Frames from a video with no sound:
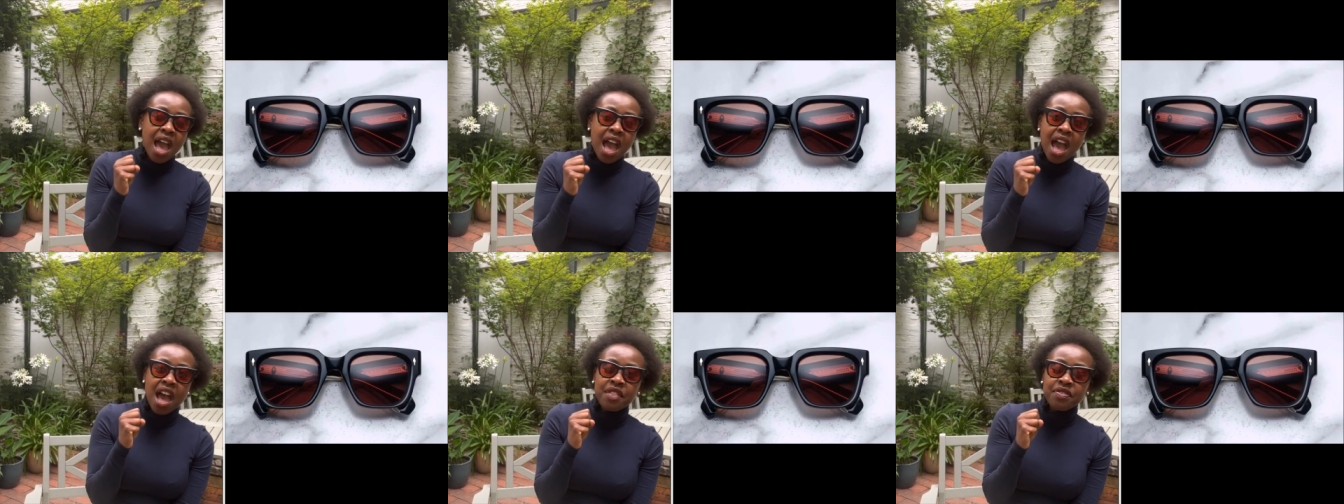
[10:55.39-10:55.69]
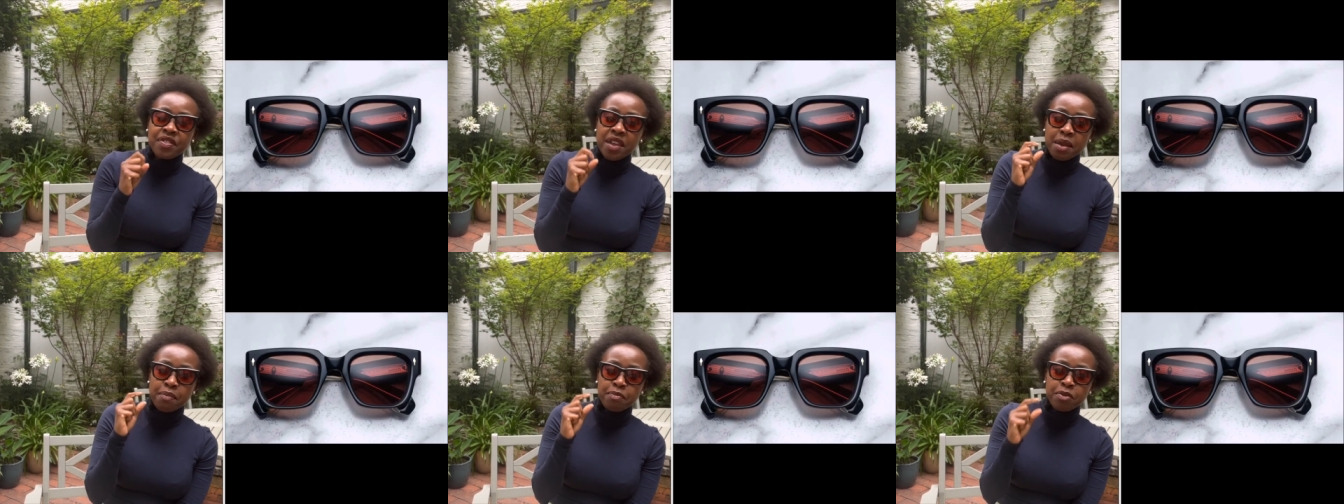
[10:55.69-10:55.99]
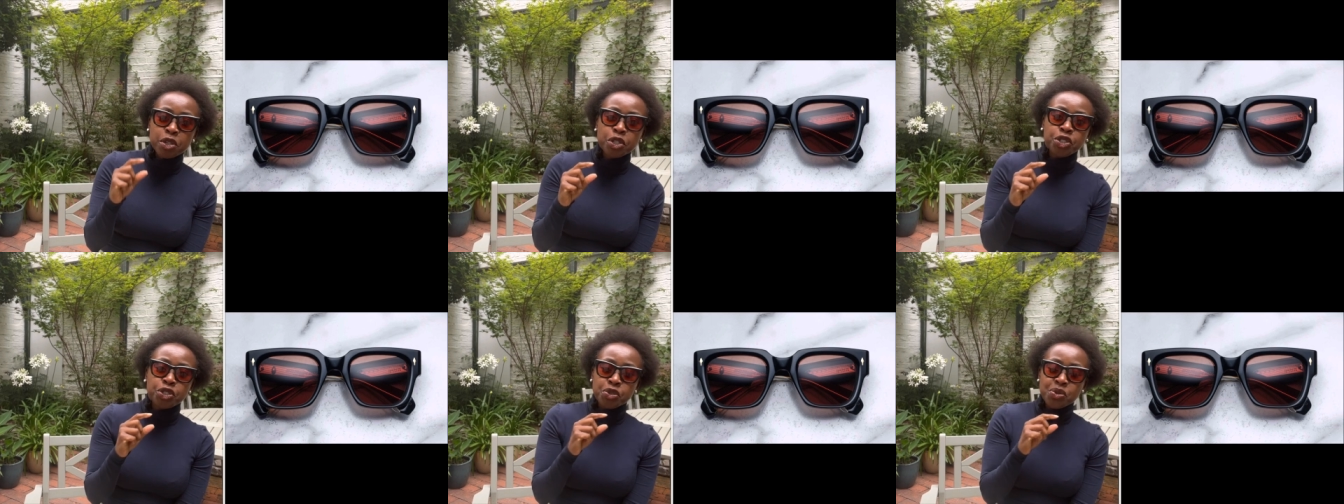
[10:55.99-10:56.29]
and they
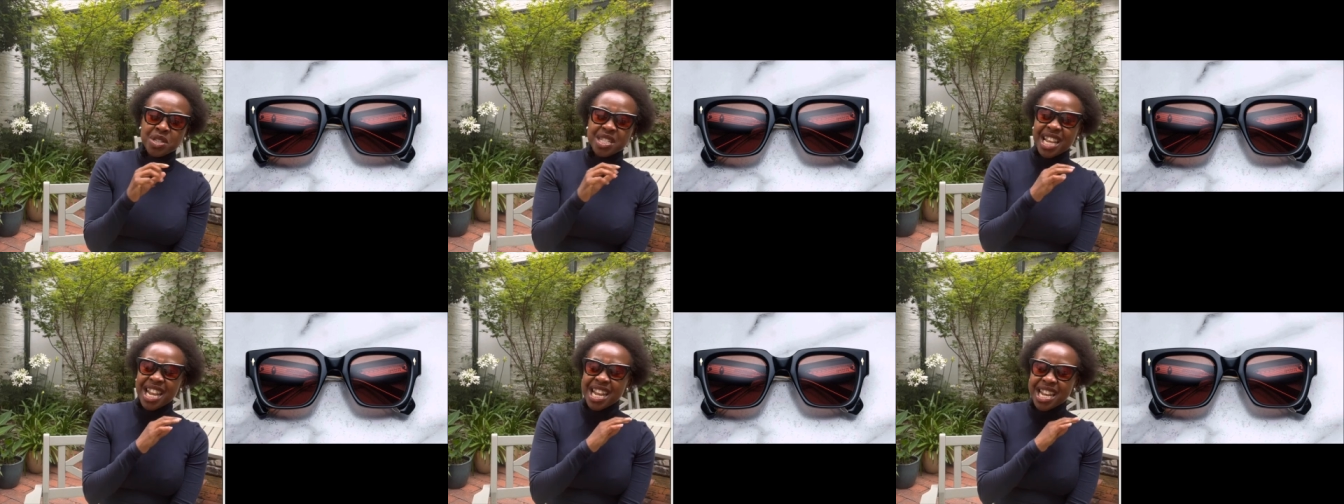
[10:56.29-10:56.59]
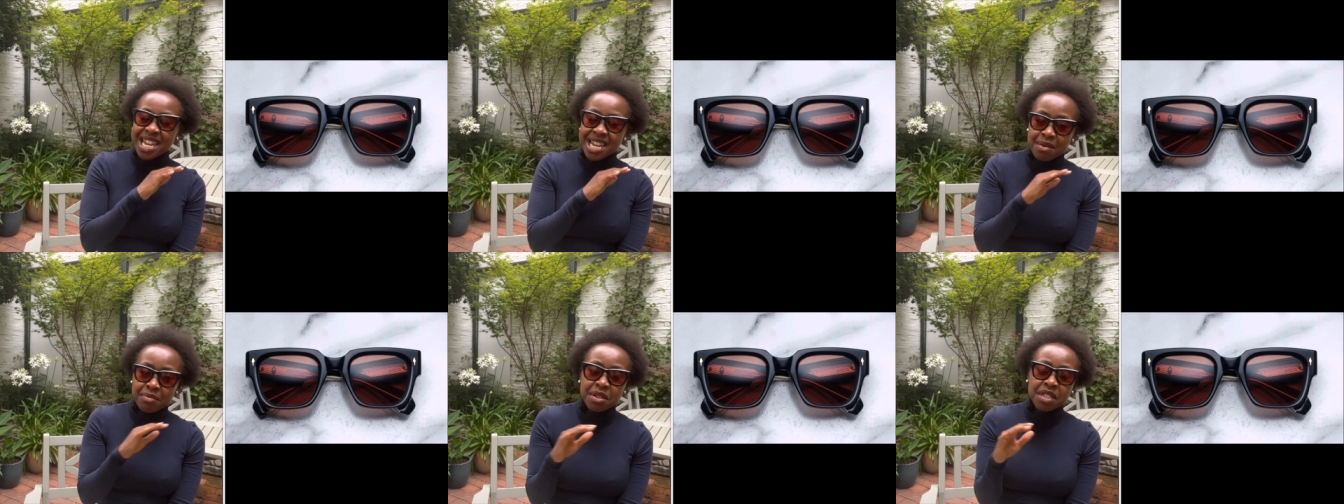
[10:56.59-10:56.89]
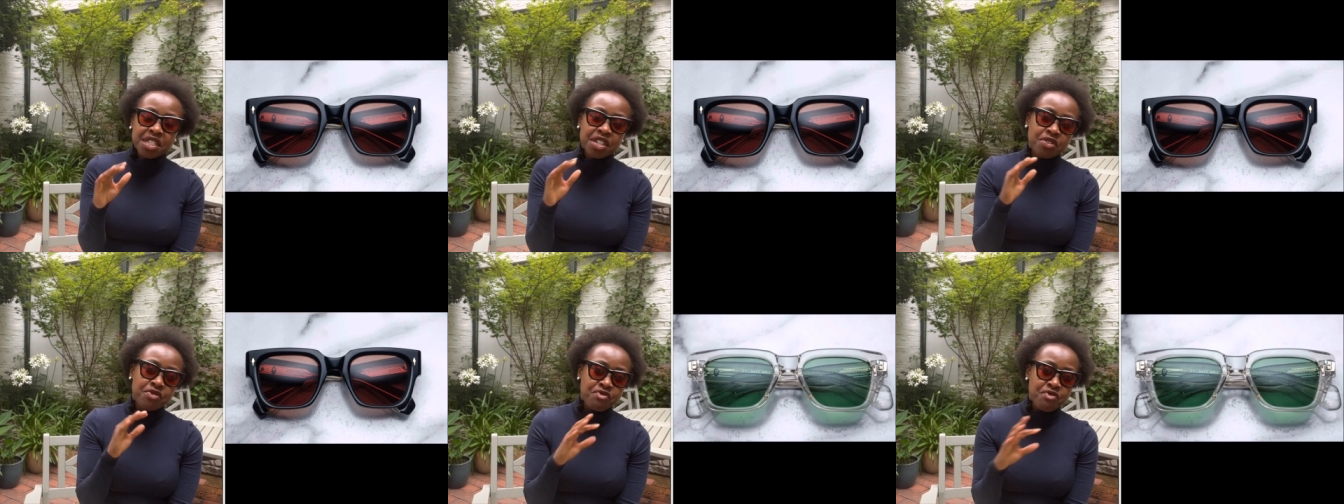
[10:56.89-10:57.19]
produce
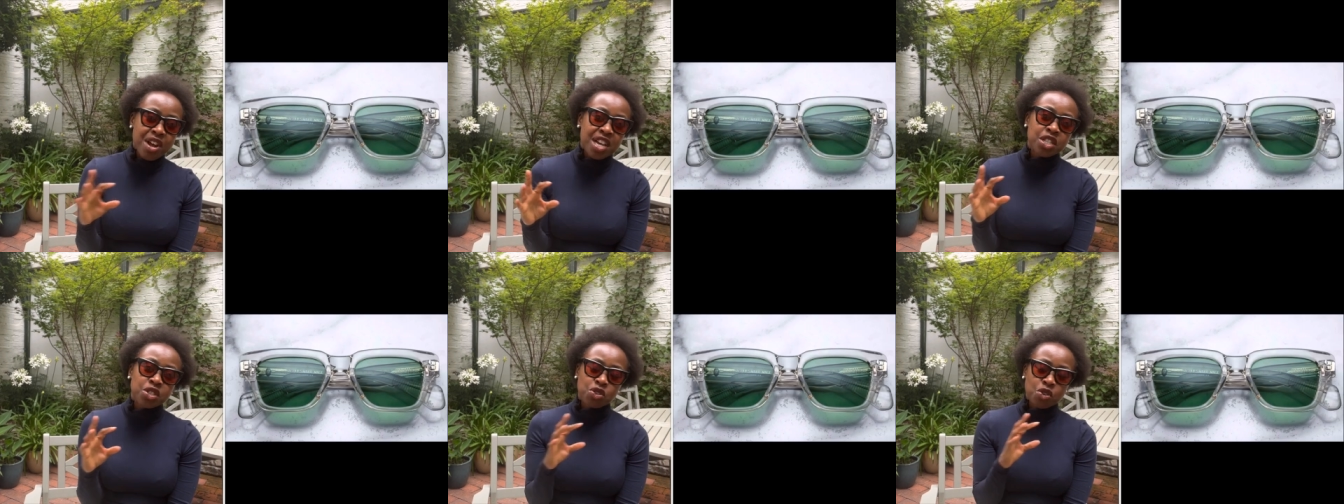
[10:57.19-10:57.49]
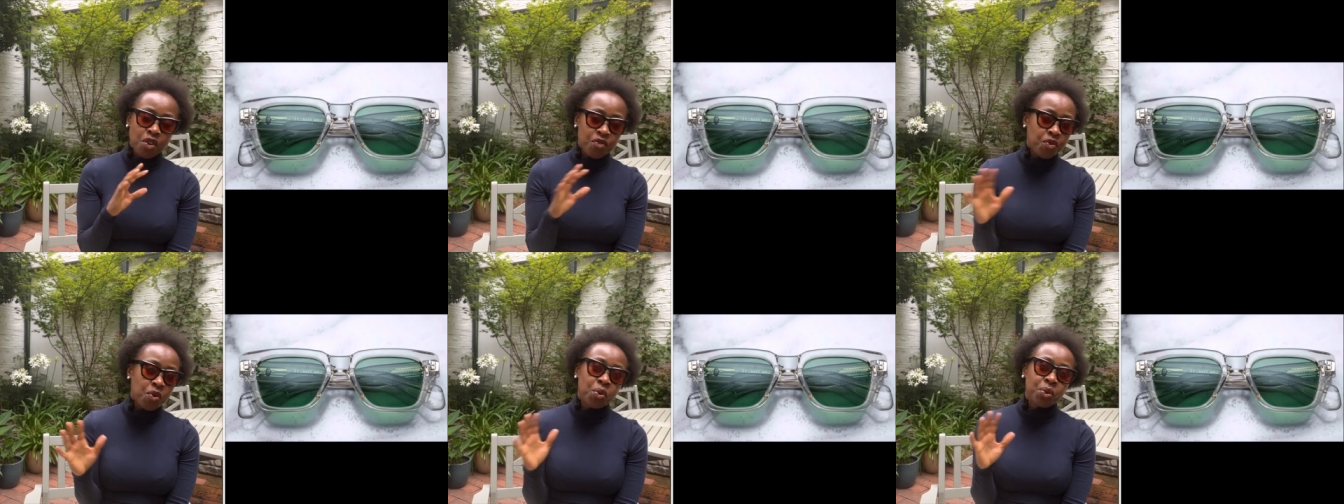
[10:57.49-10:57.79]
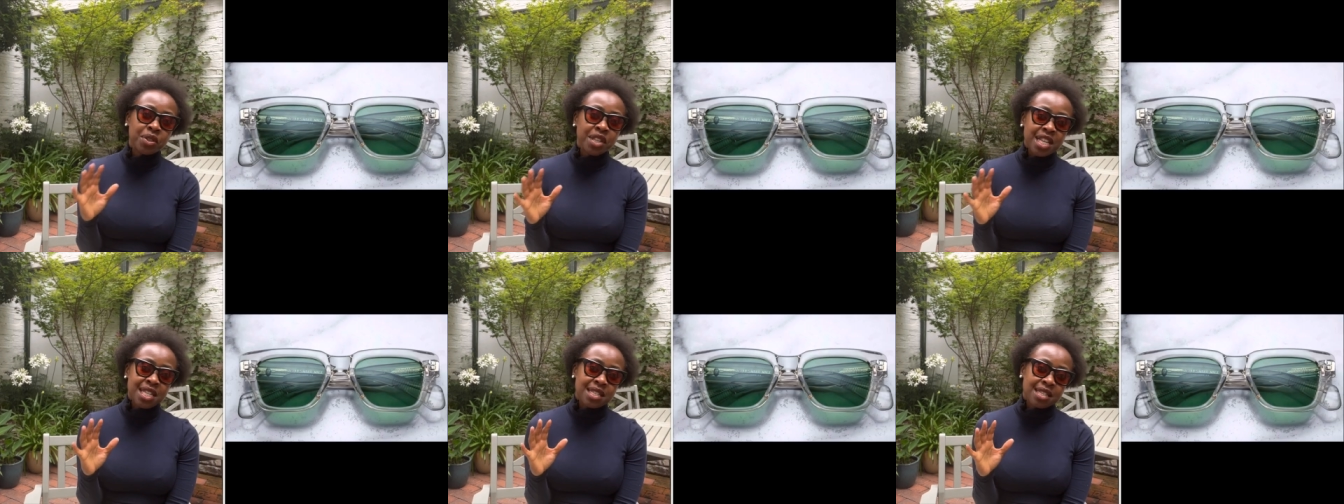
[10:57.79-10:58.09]
limited runs of all
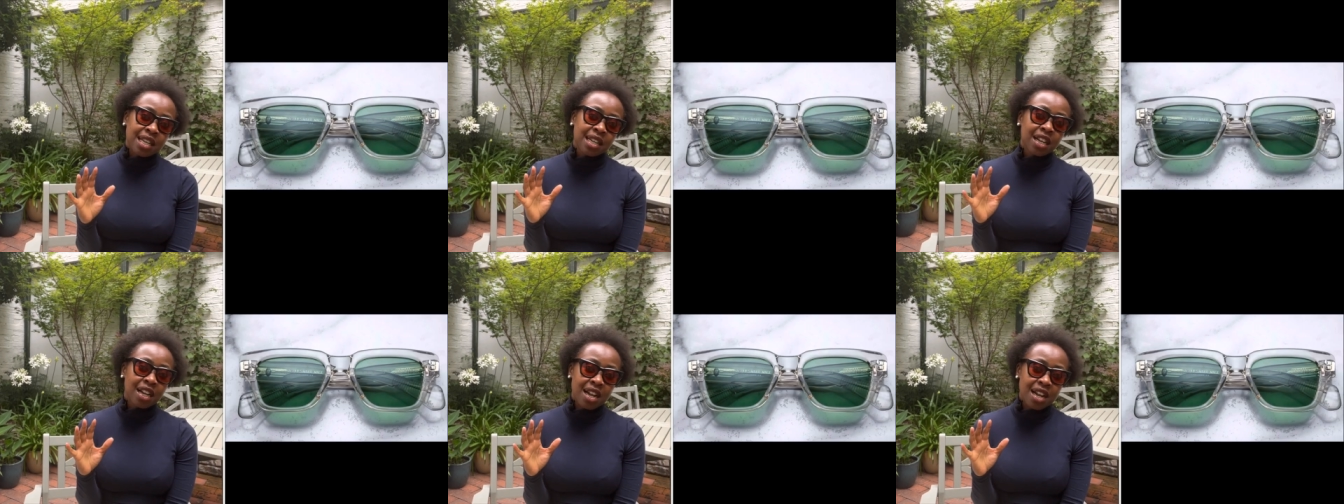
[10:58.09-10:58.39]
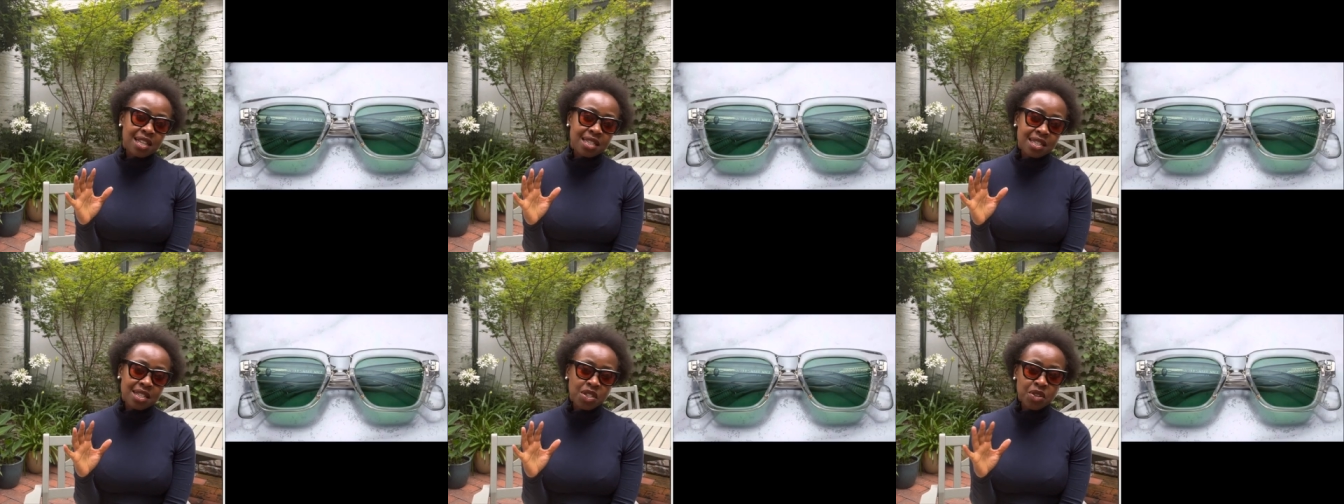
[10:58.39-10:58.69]
their sunglasses.